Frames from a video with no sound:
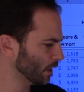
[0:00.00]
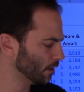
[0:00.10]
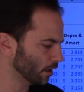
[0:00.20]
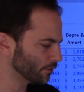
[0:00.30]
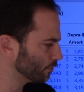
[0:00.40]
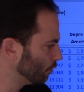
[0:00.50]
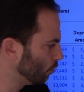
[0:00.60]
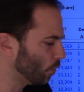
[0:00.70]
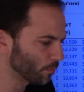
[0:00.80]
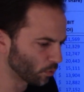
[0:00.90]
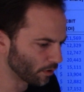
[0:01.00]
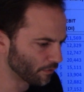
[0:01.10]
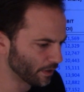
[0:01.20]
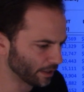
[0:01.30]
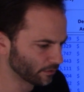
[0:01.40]
Let's do one more
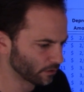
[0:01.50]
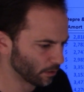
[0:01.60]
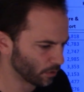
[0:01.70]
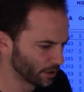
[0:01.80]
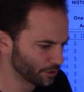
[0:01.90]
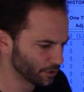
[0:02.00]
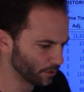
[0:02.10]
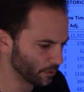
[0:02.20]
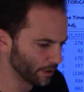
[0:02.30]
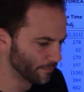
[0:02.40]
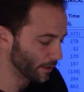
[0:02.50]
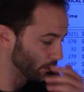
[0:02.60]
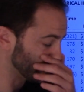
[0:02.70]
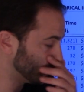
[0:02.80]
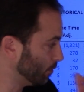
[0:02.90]
thing. So I want to show you if they
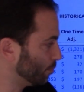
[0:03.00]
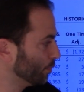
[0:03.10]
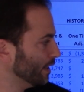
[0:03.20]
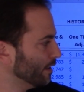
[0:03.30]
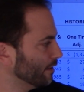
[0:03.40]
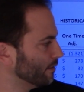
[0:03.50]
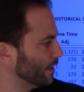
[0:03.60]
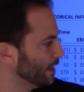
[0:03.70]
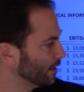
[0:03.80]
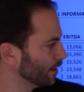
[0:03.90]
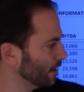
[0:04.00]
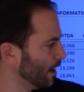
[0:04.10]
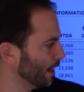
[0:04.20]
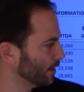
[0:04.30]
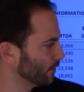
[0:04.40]
were to bring this in
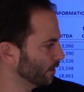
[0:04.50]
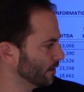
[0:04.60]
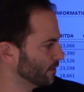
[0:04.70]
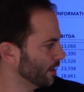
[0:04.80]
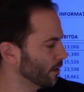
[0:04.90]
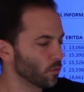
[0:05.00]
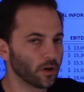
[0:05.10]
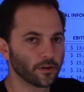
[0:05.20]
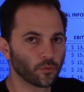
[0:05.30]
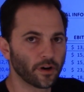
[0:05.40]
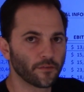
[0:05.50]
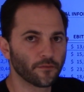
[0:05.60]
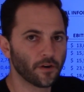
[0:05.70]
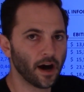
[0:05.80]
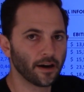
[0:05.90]
line. So let's say we're at
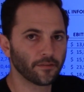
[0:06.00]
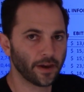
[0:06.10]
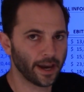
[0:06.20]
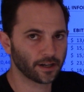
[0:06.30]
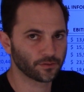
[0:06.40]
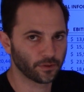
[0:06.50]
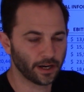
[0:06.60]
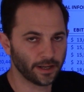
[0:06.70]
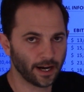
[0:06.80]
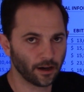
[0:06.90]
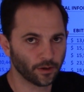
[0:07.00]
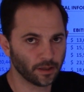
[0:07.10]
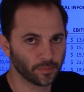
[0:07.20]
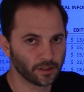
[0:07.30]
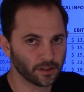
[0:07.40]
5x right now,
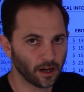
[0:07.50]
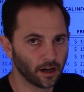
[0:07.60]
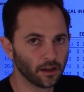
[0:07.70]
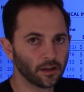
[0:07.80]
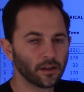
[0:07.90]
EBITDA.